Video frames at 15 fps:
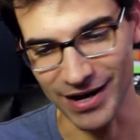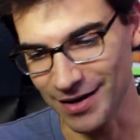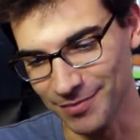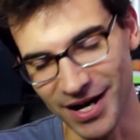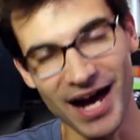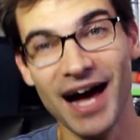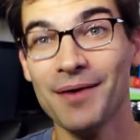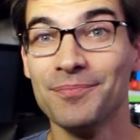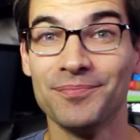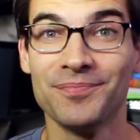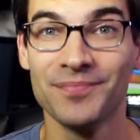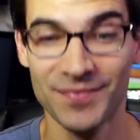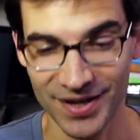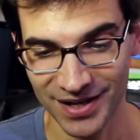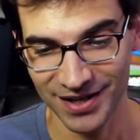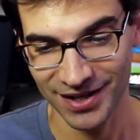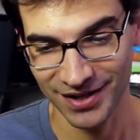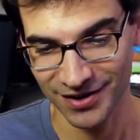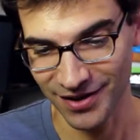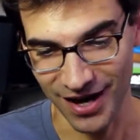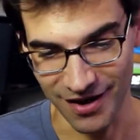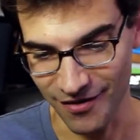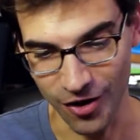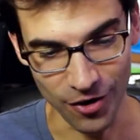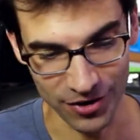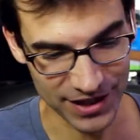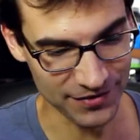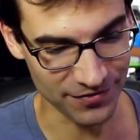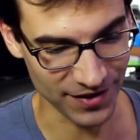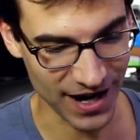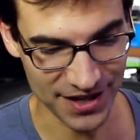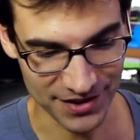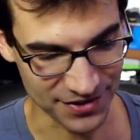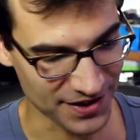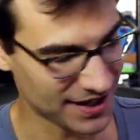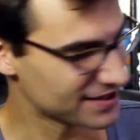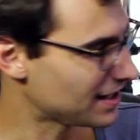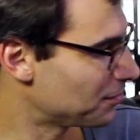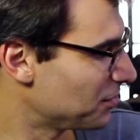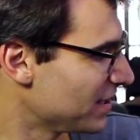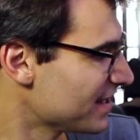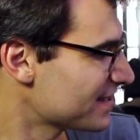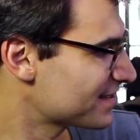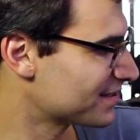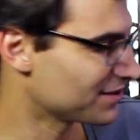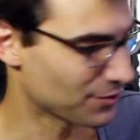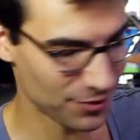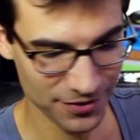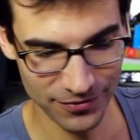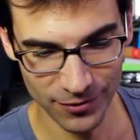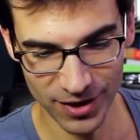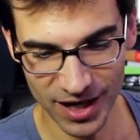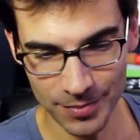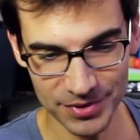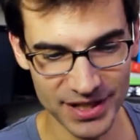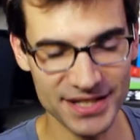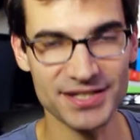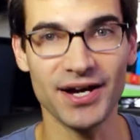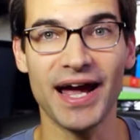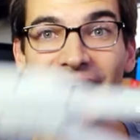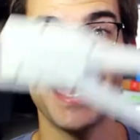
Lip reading: I'm already forgot the things I placed an order for a couple days ago,